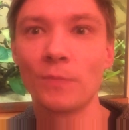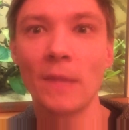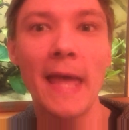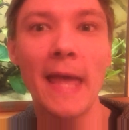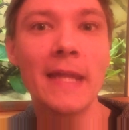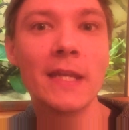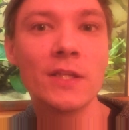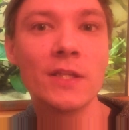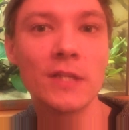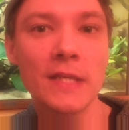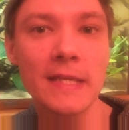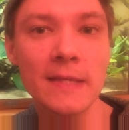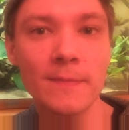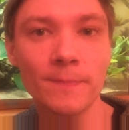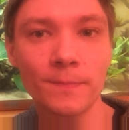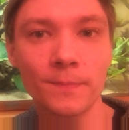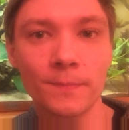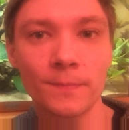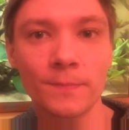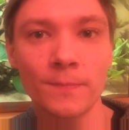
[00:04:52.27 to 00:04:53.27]
energy.
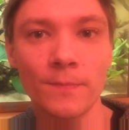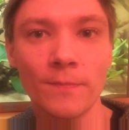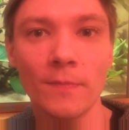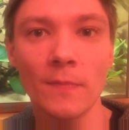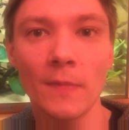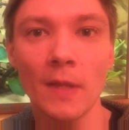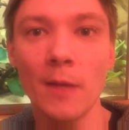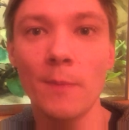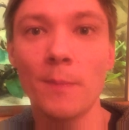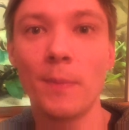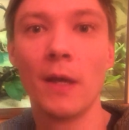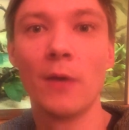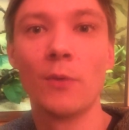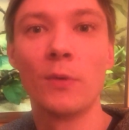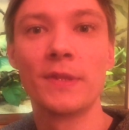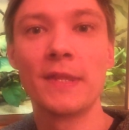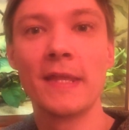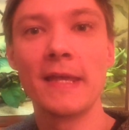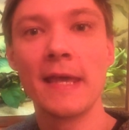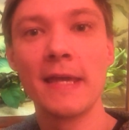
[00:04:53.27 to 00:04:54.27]
But
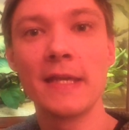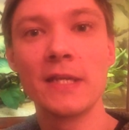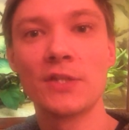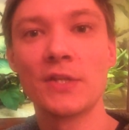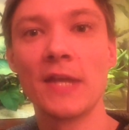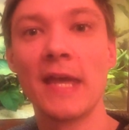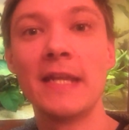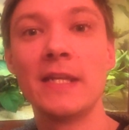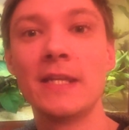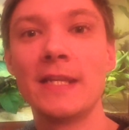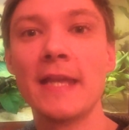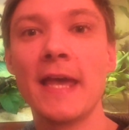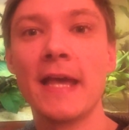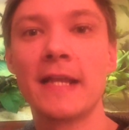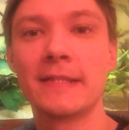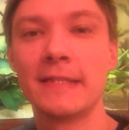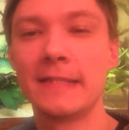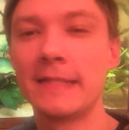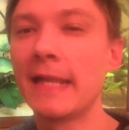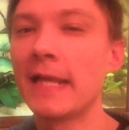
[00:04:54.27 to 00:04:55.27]
with the Esha
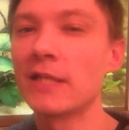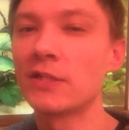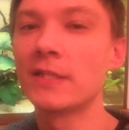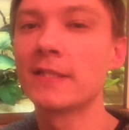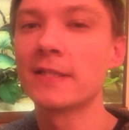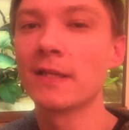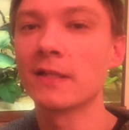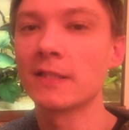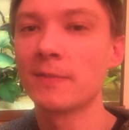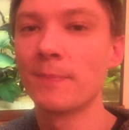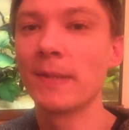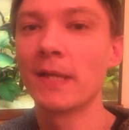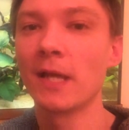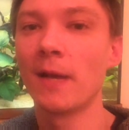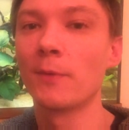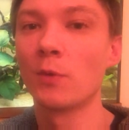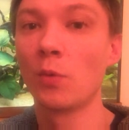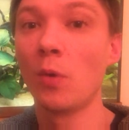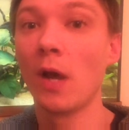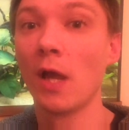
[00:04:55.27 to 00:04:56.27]
NDX, it did actually start to pick
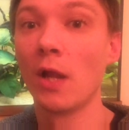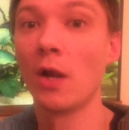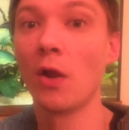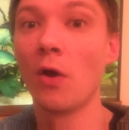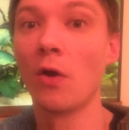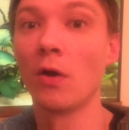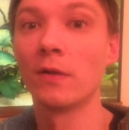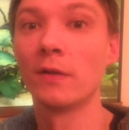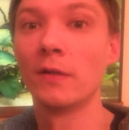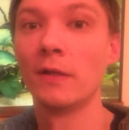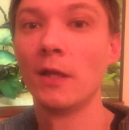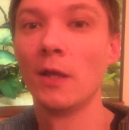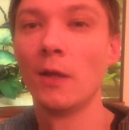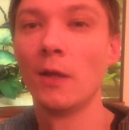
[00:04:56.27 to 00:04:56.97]
up quite a lot.